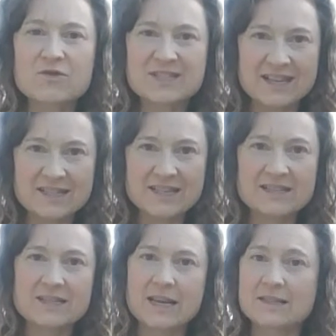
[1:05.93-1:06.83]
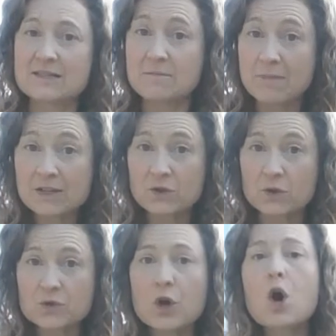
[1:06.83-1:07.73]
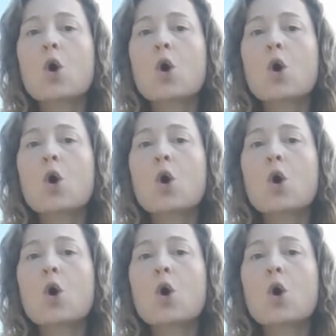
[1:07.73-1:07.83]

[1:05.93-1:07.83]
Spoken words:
resistance against the muscles,